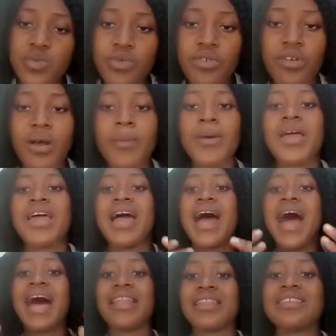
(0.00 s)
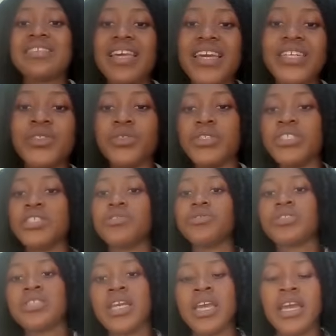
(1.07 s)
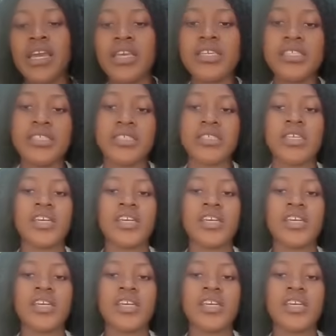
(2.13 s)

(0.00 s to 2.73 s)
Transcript: program and decided to use his